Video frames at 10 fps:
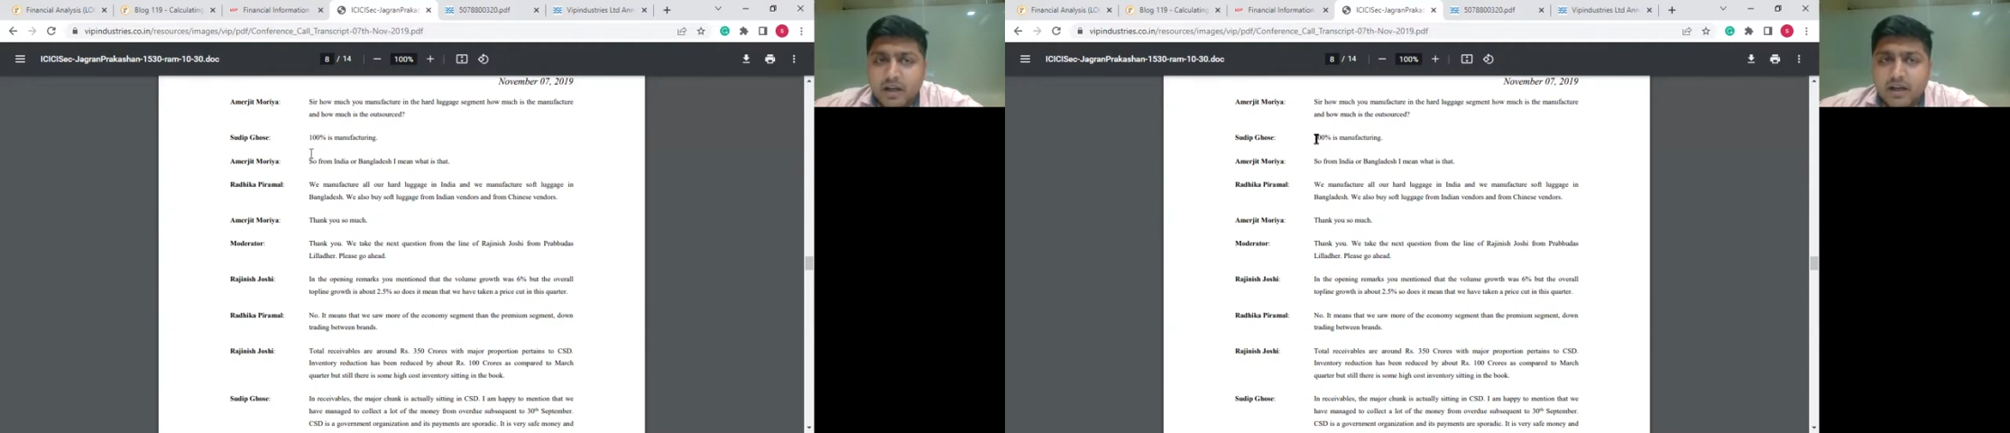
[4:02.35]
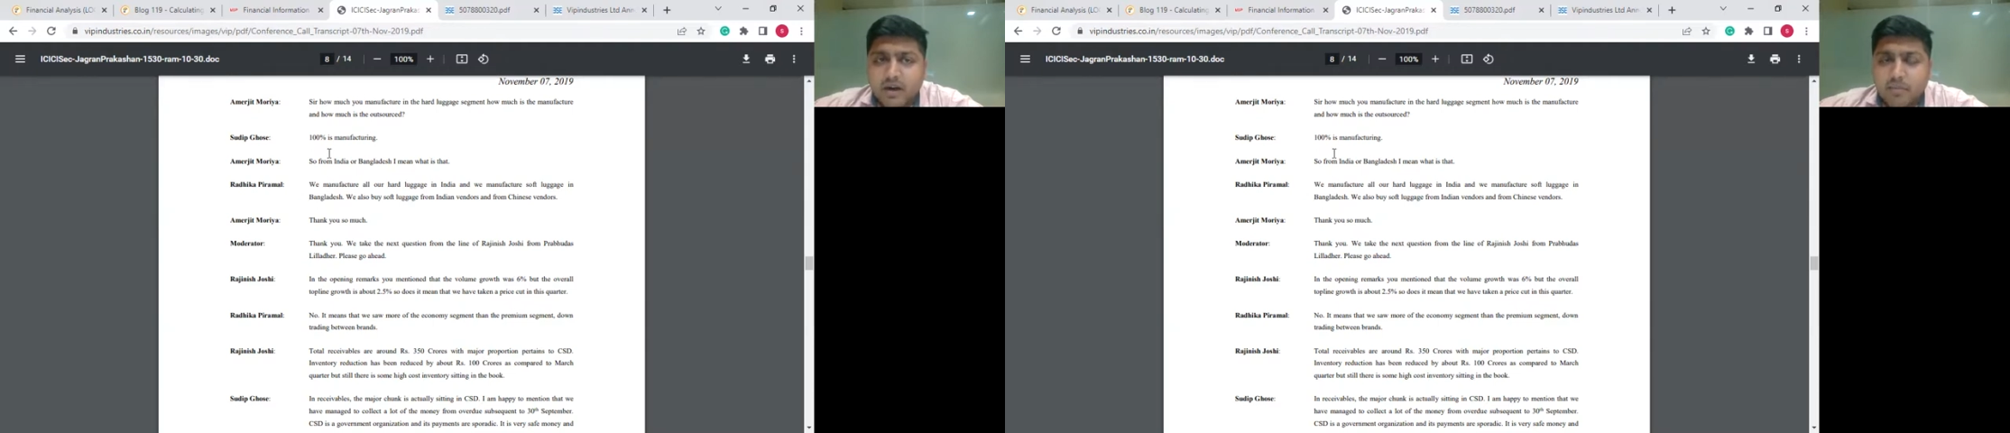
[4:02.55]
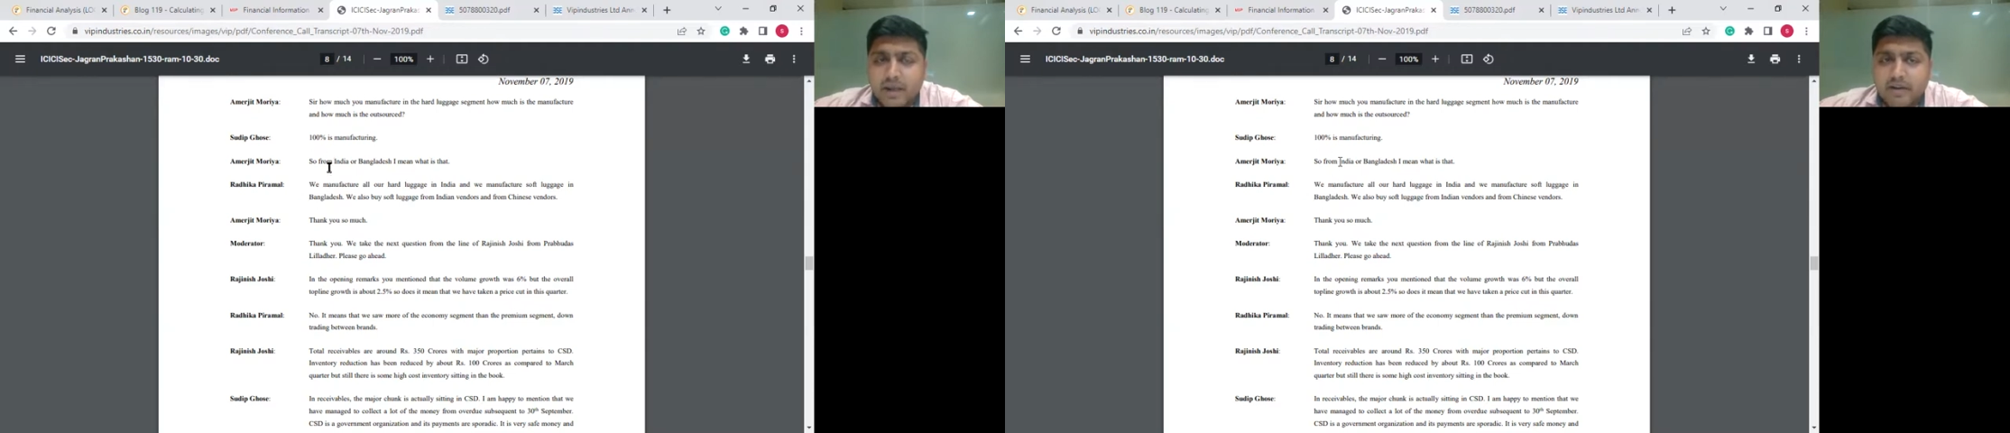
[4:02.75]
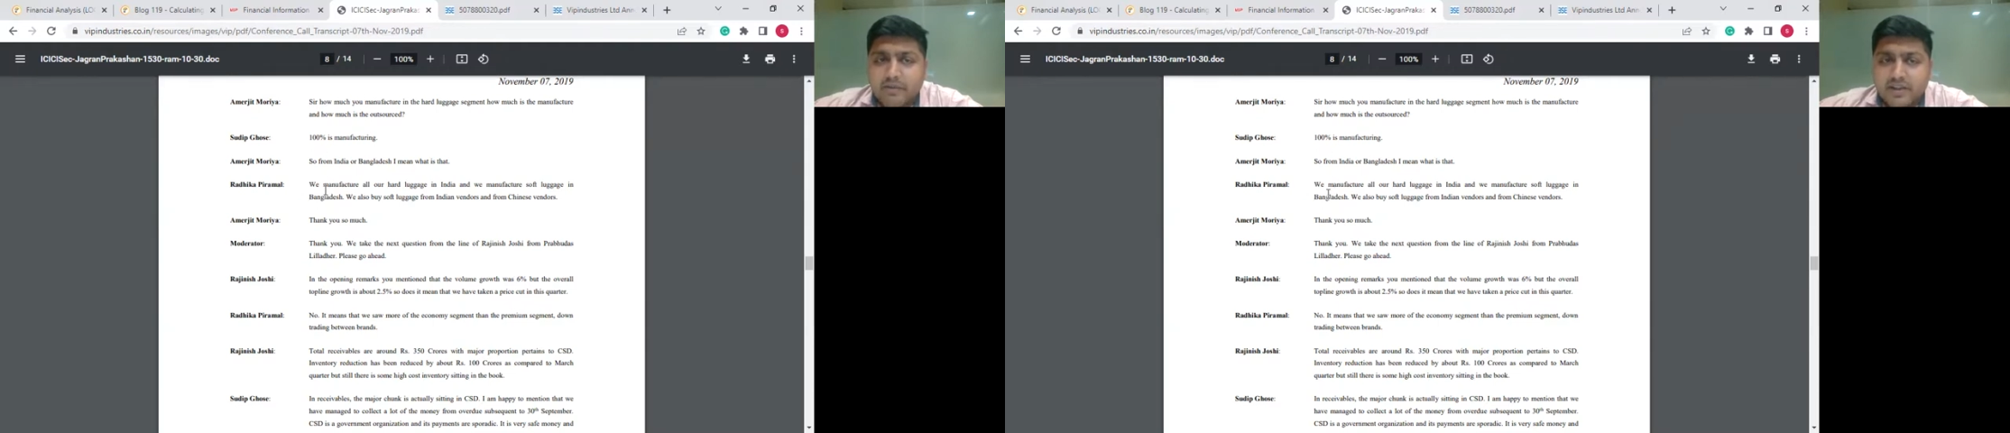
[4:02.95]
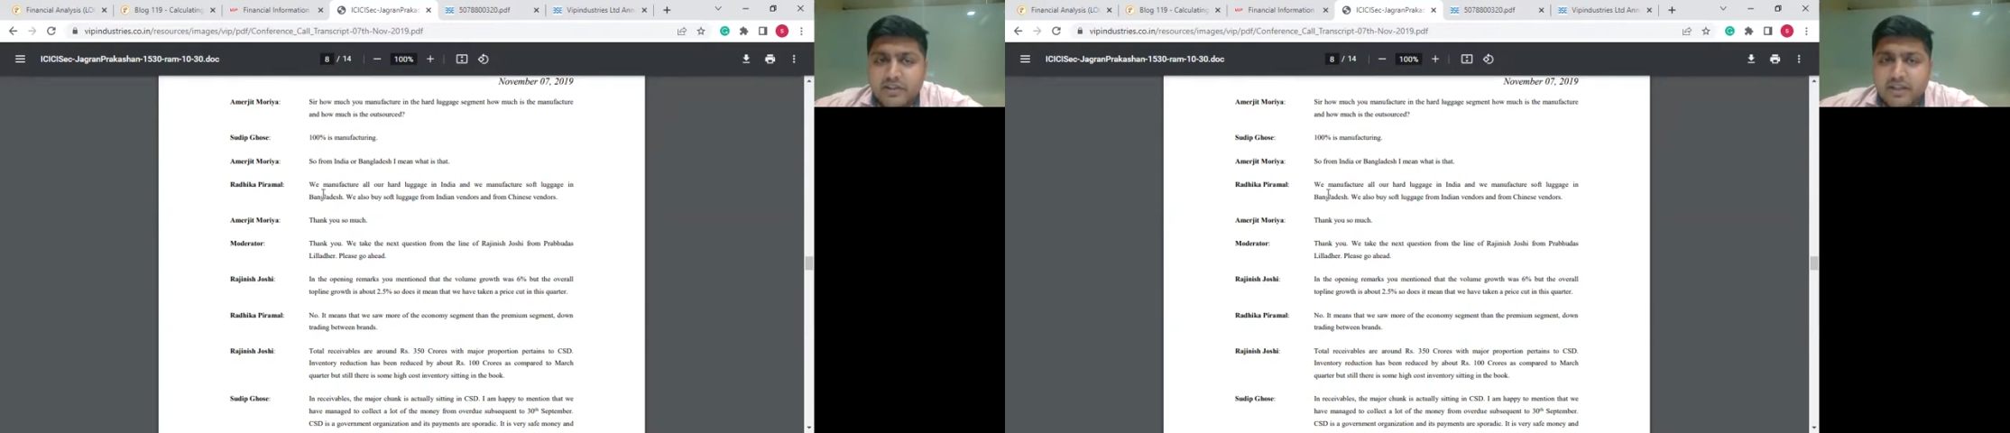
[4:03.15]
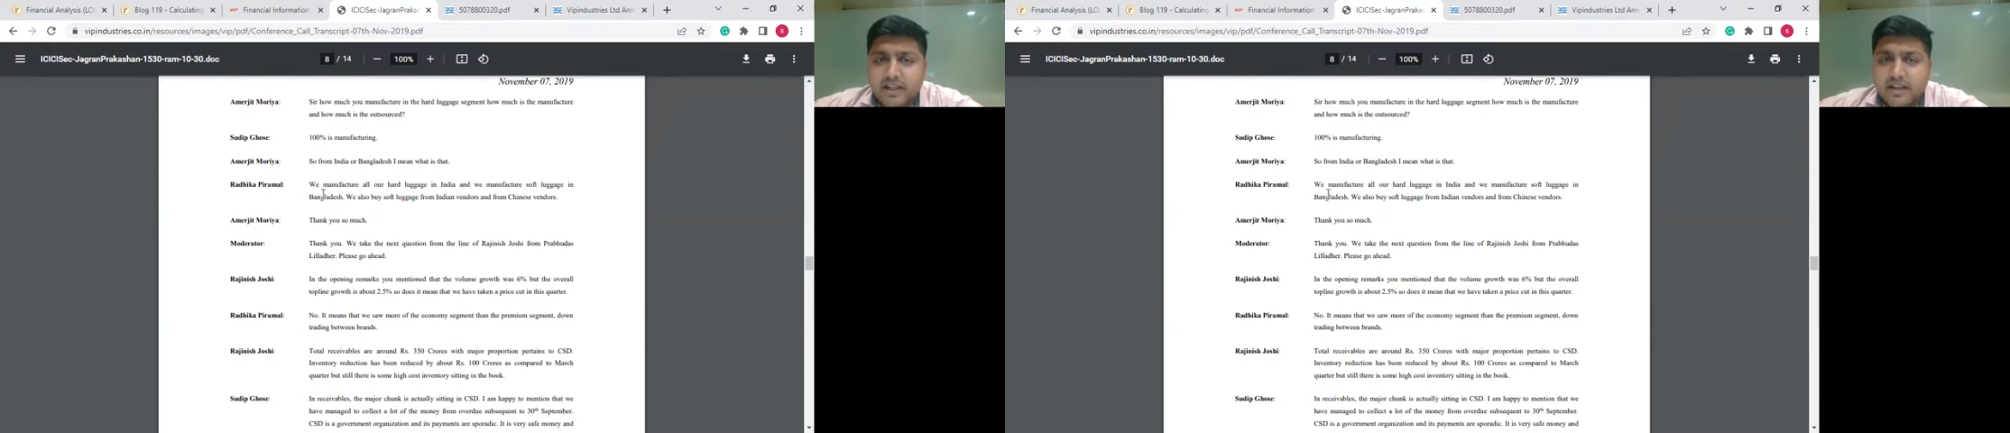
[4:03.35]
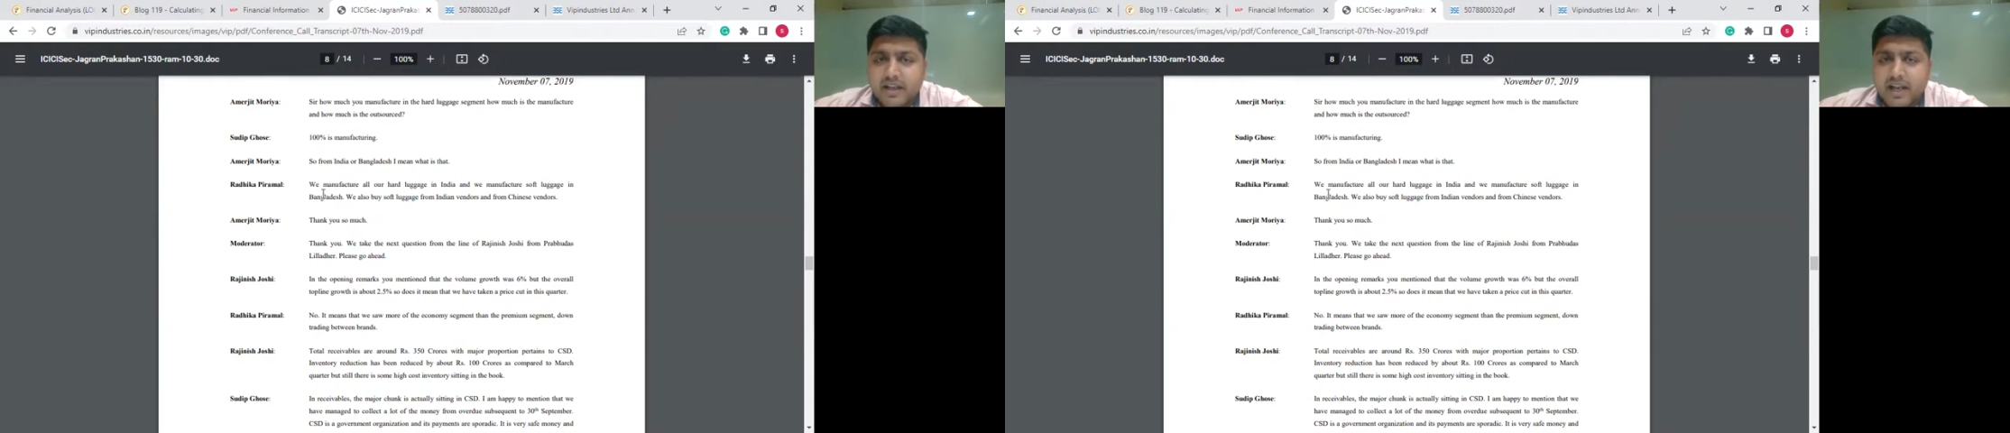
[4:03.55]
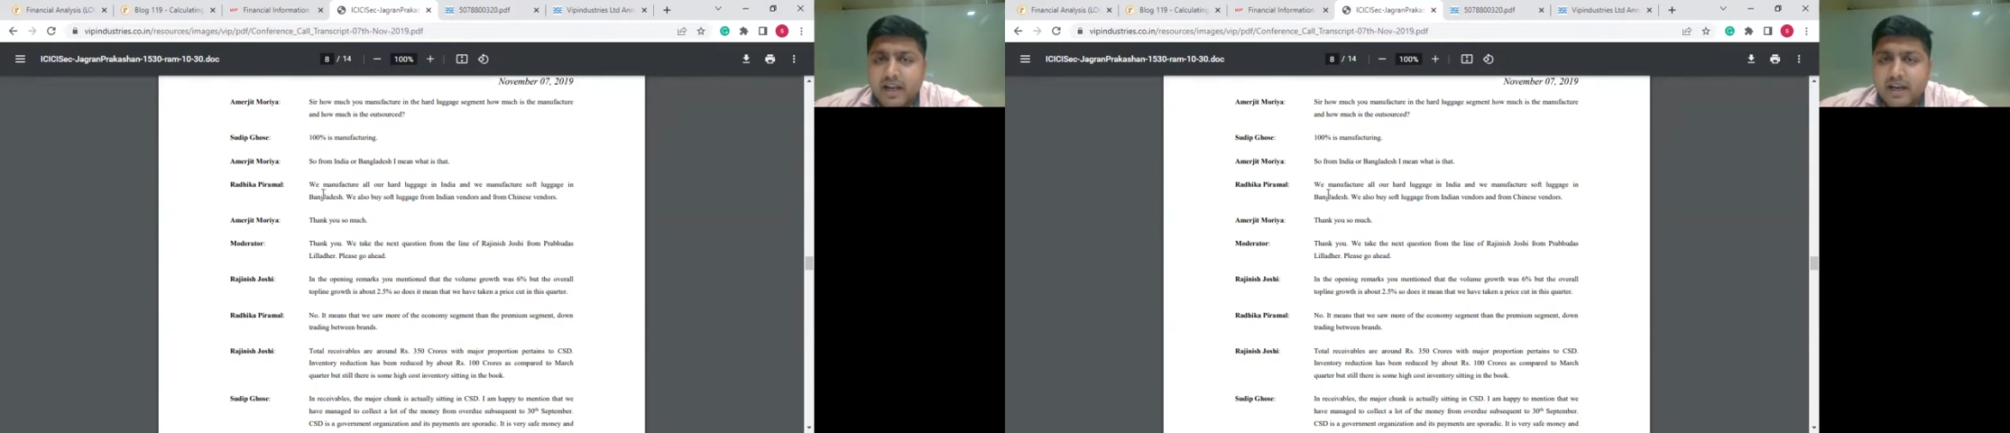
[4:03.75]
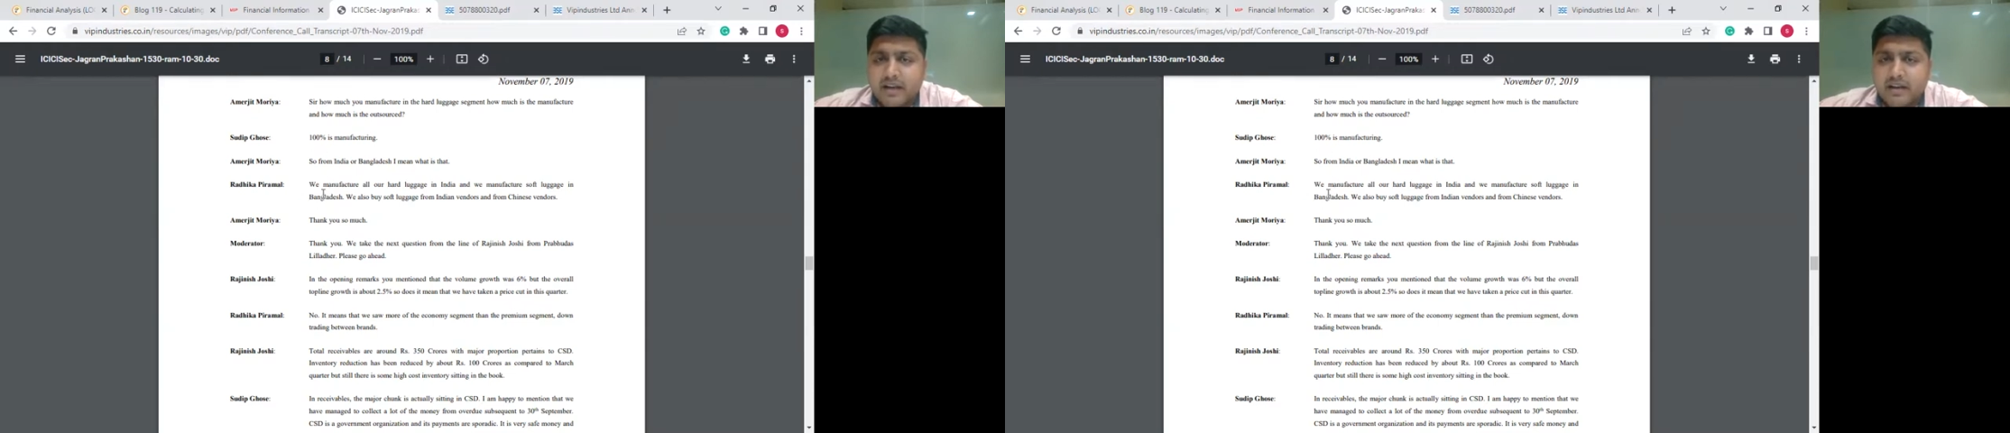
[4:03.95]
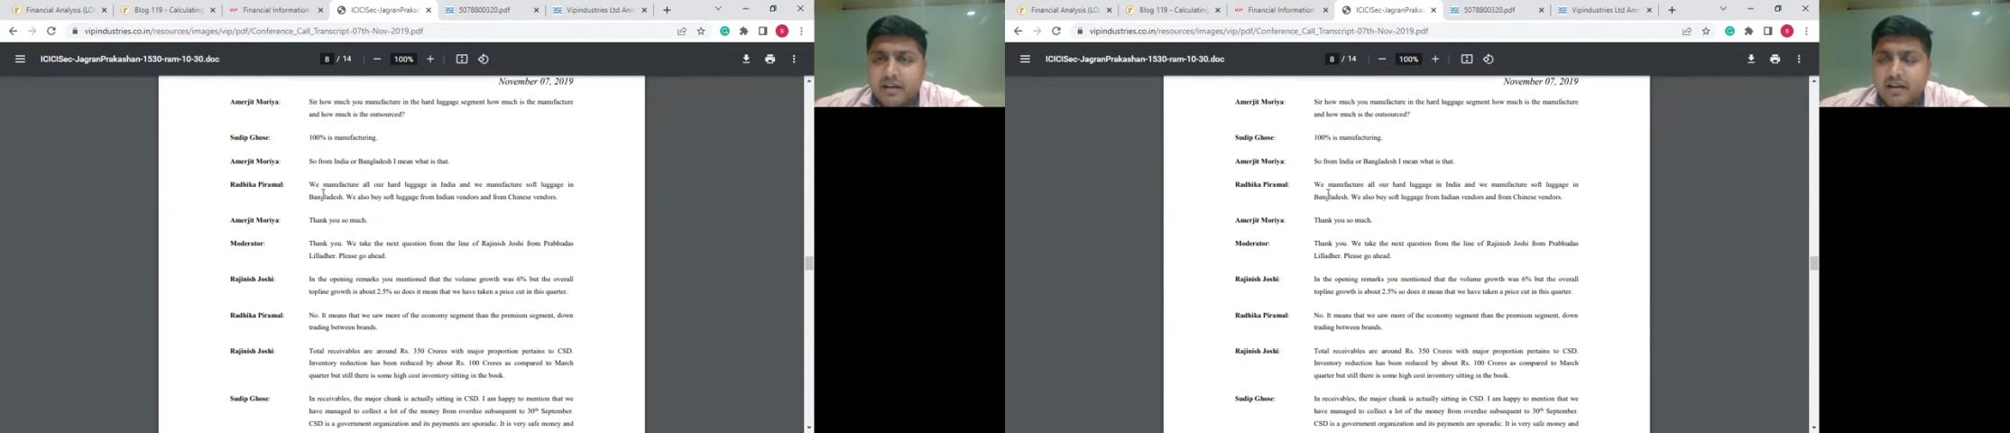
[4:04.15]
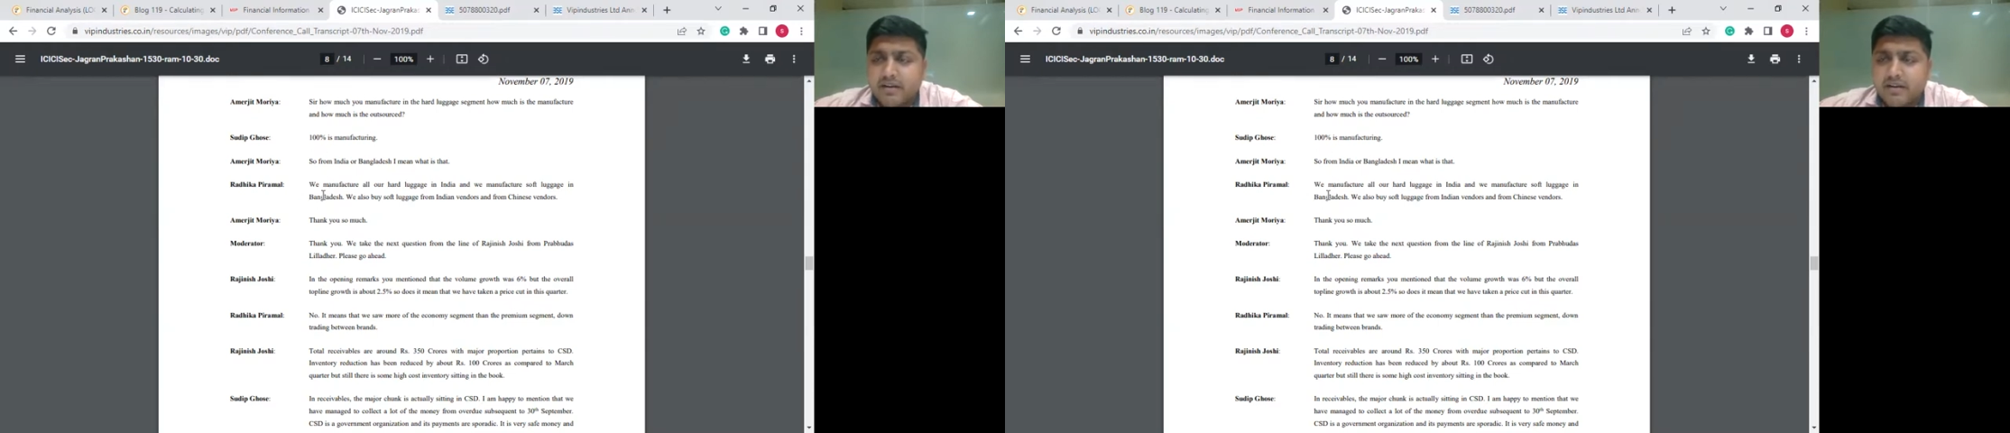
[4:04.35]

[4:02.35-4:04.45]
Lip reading: around manufacturing and